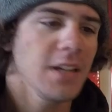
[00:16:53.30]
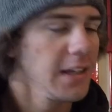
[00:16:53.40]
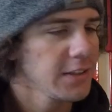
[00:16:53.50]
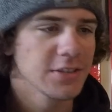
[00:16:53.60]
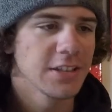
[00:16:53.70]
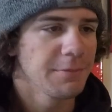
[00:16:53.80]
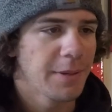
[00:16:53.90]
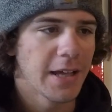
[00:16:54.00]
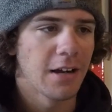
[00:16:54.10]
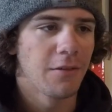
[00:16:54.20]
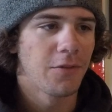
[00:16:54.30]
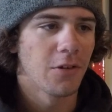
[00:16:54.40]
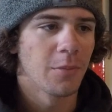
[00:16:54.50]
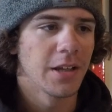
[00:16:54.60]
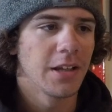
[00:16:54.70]
it just didn't pan out
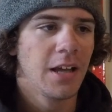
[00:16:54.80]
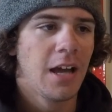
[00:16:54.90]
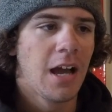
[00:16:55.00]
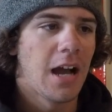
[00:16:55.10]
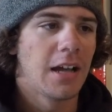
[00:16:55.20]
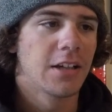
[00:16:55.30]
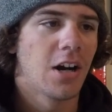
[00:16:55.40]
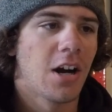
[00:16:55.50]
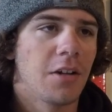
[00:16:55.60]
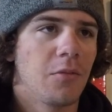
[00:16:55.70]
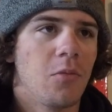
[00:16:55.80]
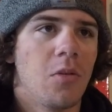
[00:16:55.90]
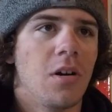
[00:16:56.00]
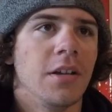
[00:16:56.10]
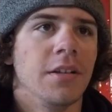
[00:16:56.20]
for me. I caught
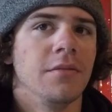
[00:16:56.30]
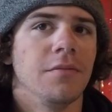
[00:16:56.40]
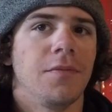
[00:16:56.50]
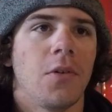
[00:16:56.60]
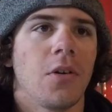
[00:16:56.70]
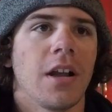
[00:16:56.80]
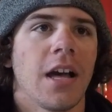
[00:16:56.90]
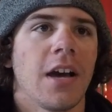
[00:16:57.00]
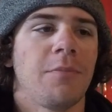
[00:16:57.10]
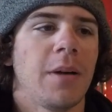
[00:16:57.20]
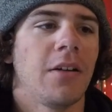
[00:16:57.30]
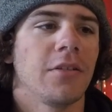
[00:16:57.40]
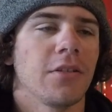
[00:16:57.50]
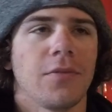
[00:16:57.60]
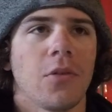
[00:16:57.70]
one 4.5
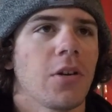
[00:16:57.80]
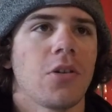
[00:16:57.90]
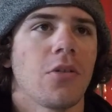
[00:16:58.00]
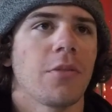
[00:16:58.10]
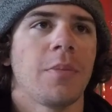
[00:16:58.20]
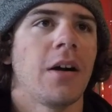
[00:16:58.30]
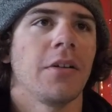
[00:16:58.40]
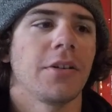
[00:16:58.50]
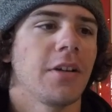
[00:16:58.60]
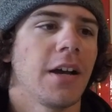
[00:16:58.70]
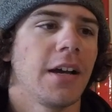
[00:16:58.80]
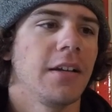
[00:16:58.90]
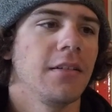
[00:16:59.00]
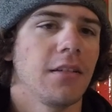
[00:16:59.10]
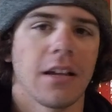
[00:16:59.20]
pound or 4 1/4 pounder
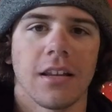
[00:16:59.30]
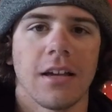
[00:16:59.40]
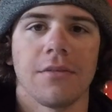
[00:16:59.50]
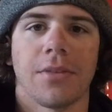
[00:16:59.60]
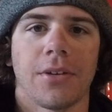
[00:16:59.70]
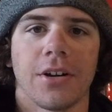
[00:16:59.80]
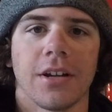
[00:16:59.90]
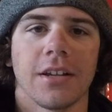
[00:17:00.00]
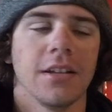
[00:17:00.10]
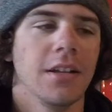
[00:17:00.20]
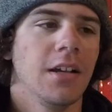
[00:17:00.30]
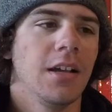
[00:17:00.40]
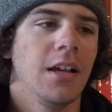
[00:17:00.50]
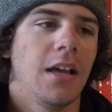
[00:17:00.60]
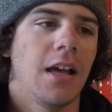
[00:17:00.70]
at like 11:30,
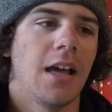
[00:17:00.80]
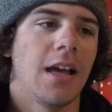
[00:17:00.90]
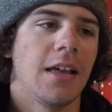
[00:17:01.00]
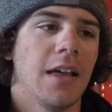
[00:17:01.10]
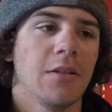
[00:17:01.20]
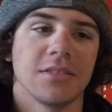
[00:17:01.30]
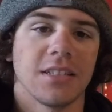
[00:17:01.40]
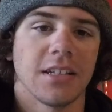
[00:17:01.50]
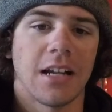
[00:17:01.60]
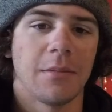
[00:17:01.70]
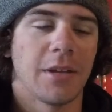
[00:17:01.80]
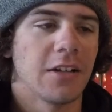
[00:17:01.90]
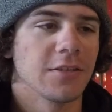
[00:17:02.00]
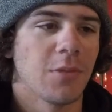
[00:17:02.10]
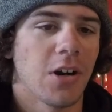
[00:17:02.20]
and that was it. I mean,
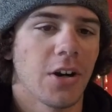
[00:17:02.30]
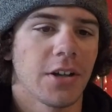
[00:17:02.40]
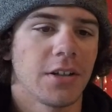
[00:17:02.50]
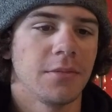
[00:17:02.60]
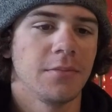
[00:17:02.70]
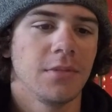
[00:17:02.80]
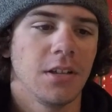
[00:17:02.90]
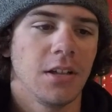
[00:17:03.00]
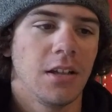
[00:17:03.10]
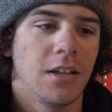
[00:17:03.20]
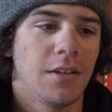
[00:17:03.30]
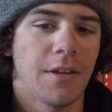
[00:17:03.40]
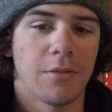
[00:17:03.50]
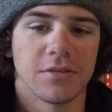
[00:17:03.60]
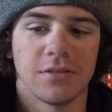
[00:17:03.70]
I was marking them.
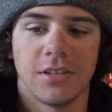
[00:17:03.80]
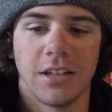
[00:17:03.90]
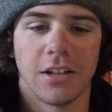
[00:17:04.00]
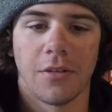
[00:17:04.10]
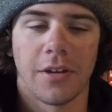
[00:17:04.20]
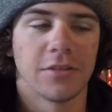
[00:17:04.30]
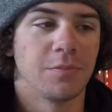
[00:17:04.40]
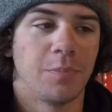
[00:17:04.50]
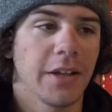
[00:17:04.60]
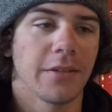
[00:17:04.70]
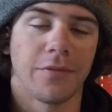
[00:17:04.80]
They were, there was big